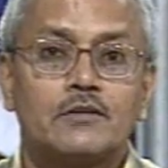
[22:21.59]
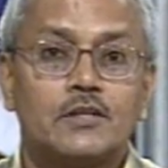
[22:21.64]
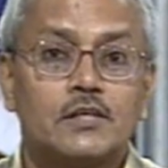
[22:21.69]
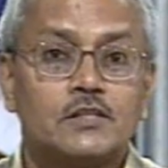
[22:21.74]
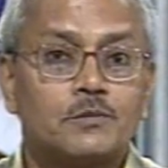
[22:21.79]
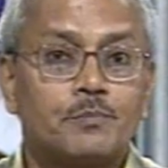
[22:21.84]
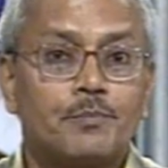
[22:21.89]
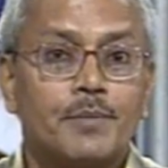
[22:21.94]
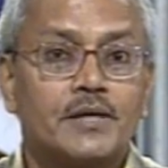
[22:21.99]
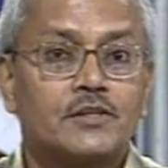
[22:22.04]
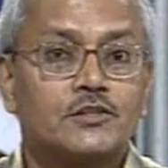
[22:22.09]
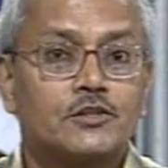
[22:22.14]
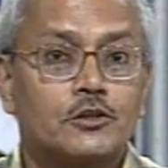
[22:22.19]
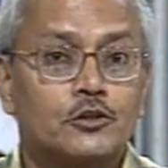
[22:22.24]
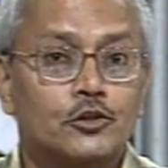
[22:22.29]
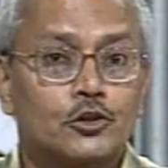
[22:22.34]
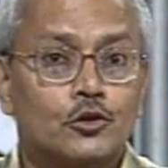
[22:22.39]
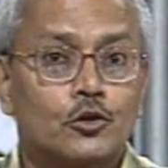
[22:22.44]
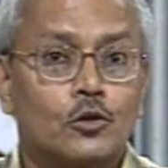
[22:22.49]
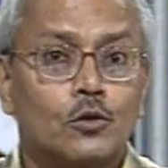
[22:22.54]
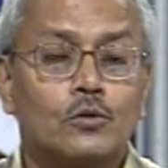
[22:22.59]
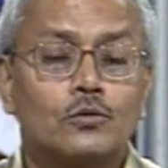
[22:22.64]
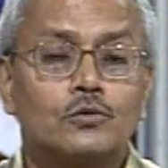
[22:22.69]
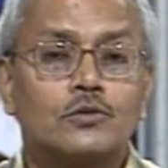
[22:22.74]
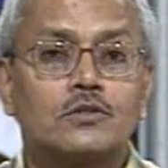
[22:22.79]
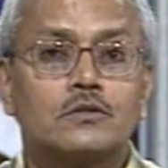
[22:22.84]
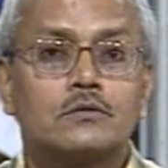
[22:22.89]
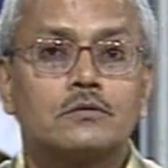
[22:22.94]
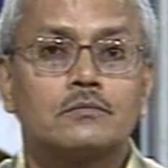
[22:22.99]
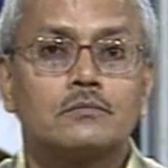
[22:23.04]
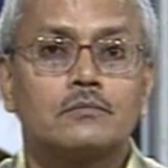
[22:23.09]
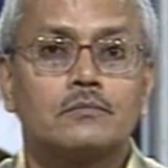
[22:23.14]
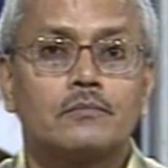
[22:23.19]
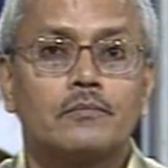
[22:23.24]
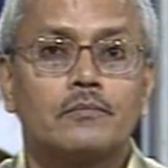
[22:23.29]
This picture shows